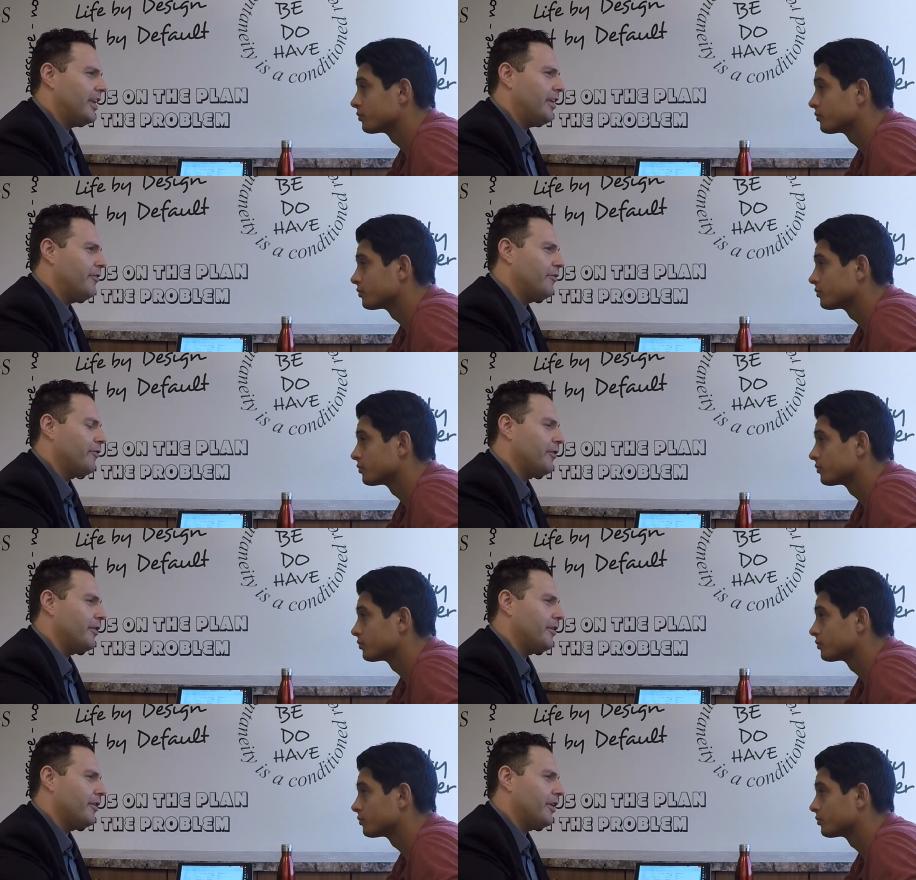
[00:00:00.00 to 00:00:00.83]
Speaker 1: If
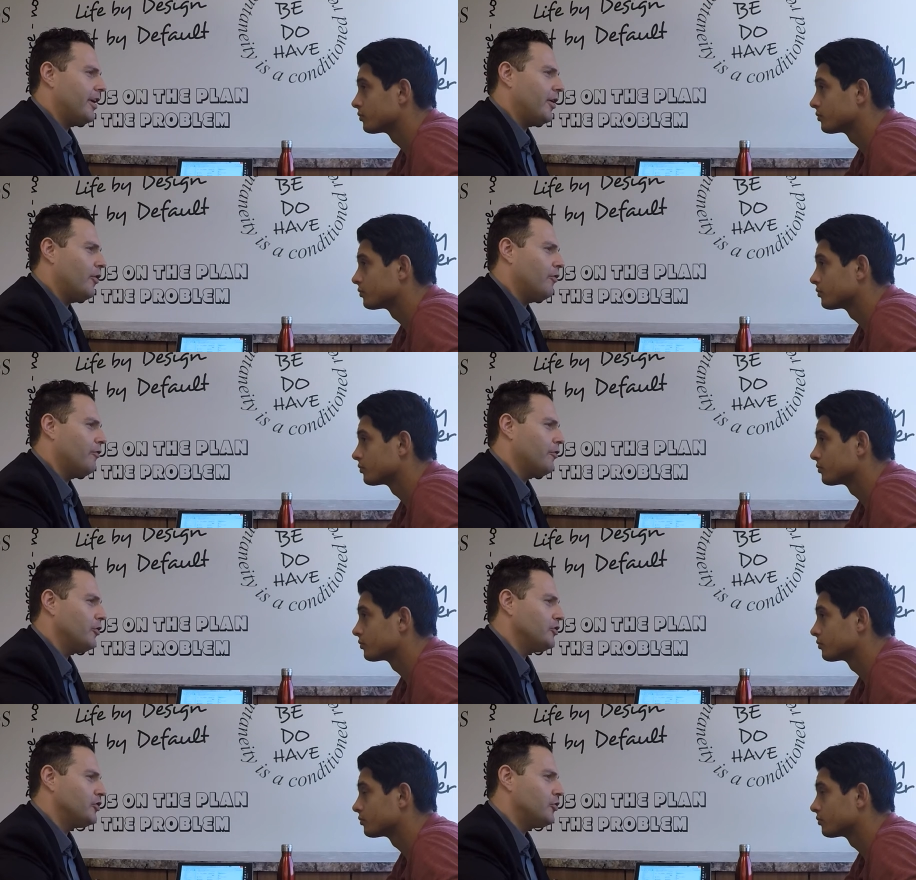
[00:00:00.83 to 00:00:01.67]
uh,
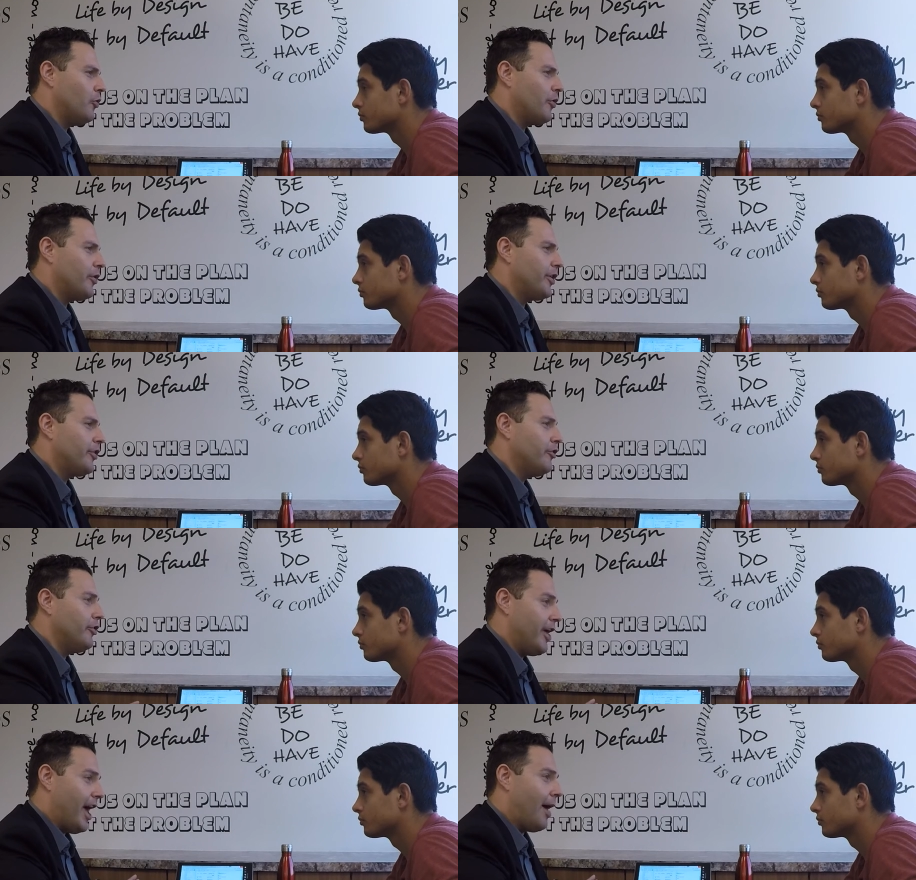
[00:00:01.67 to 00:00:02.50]
first story
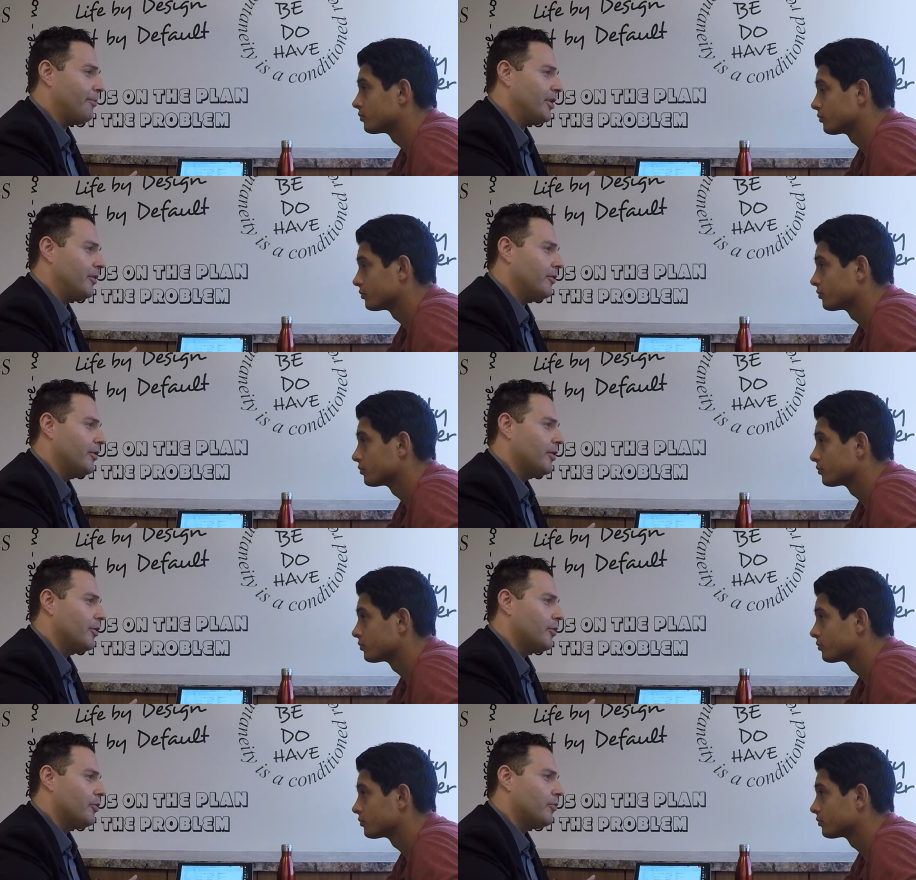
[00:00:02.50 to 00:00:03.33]
could happen,
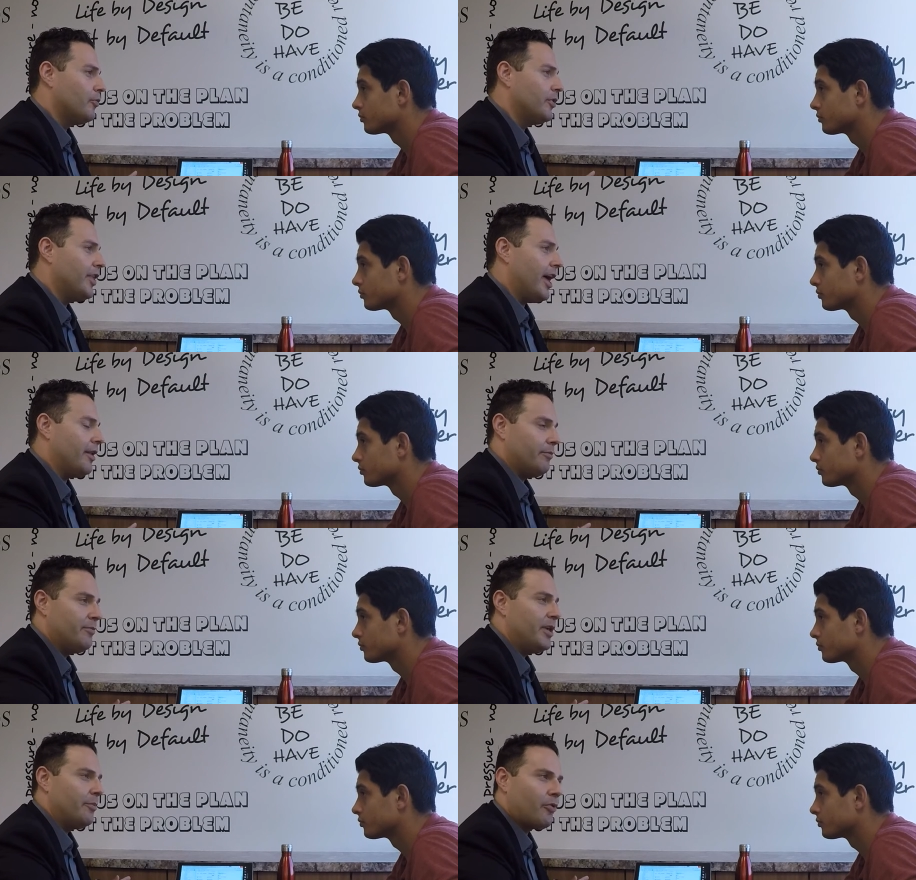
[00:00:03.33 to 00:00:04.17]
would that be a